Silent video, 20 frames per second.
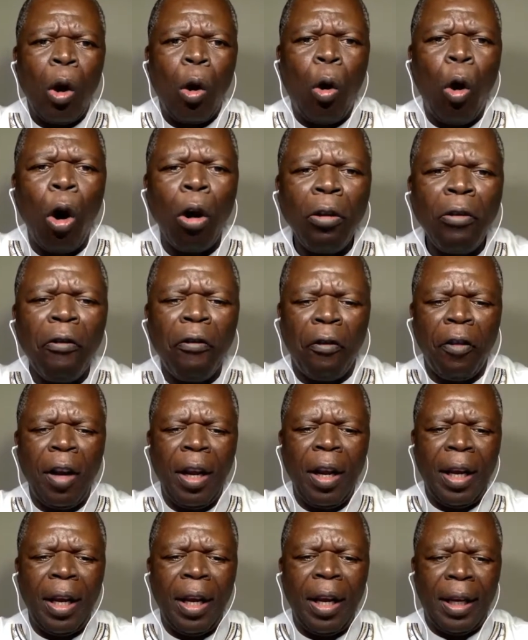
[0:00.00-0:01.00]

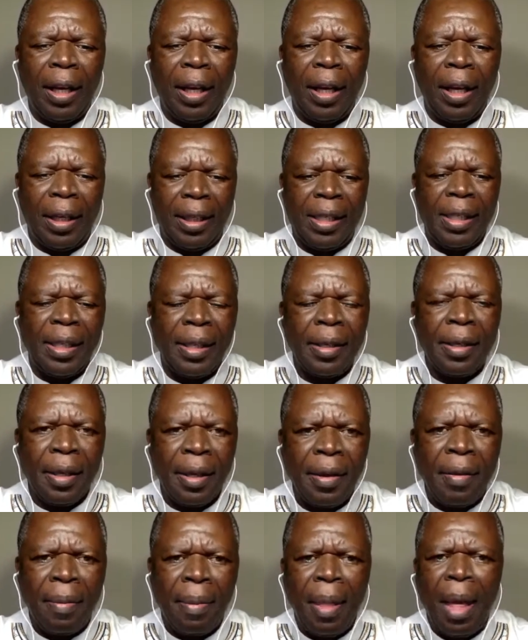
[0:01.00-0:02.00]
conflict,
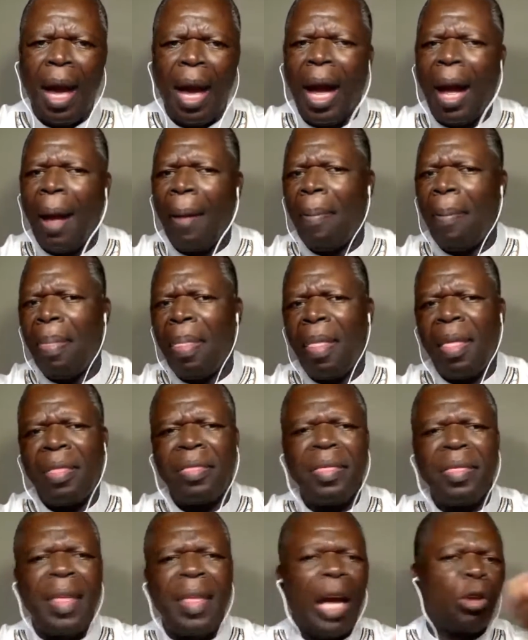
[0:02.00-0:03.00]
there are two
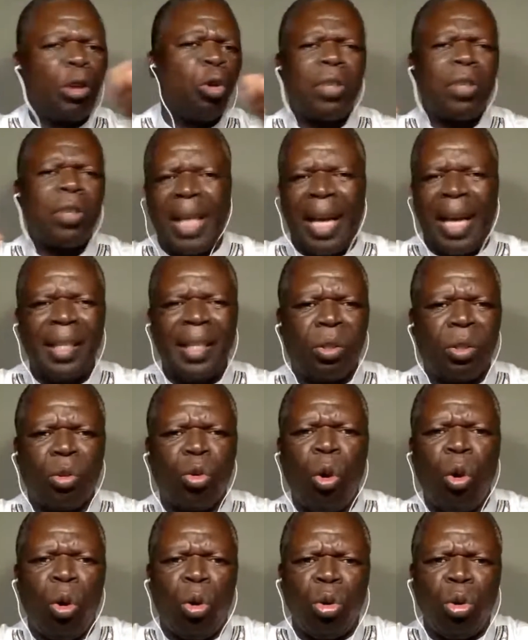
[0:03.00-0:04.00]
sides to
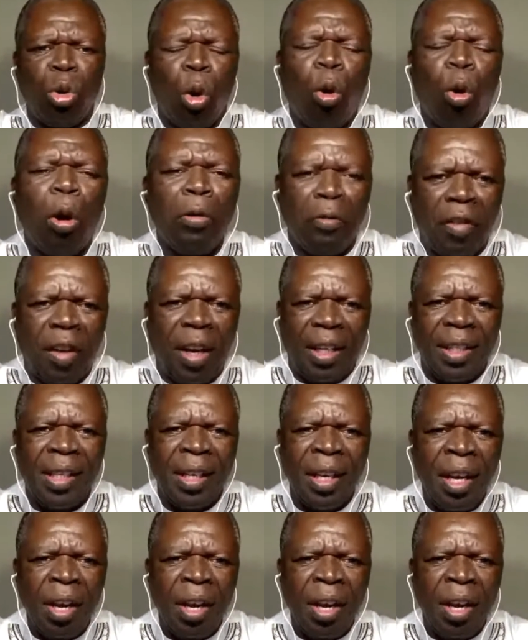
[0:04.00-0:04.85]
conflict.